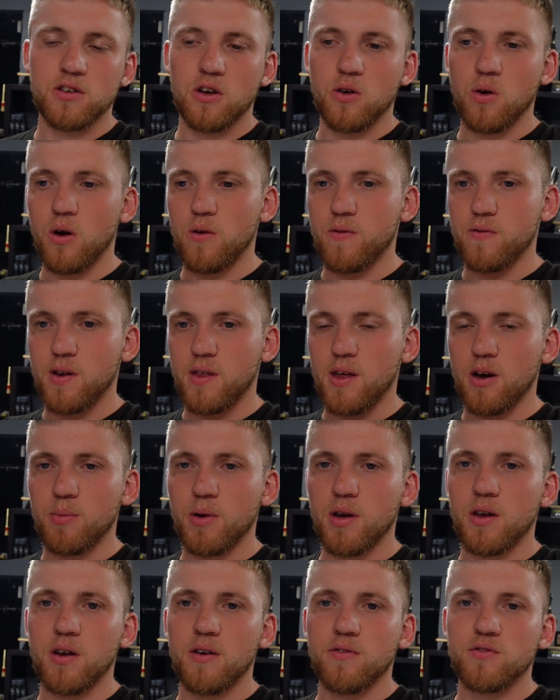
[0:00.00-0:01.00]
So hopefully that'll be
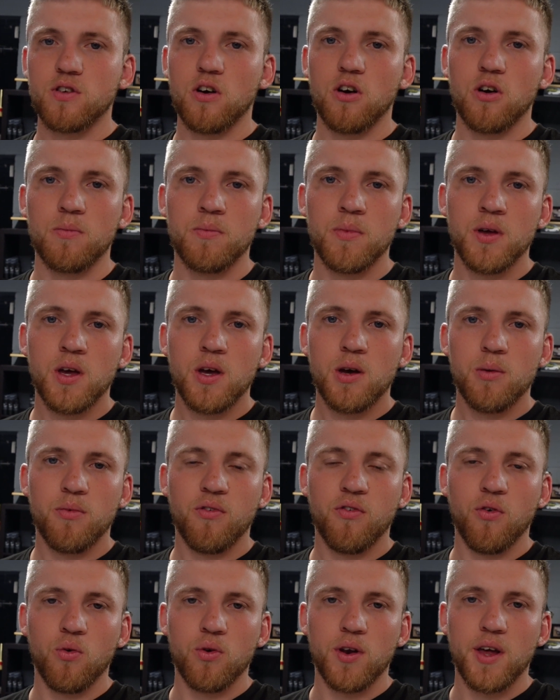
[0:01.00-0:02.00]
enough time
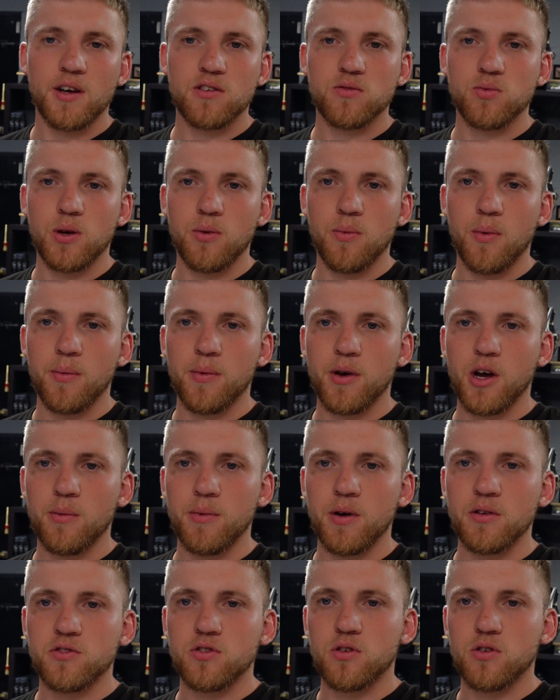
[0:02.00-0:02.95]
before next week when we come in.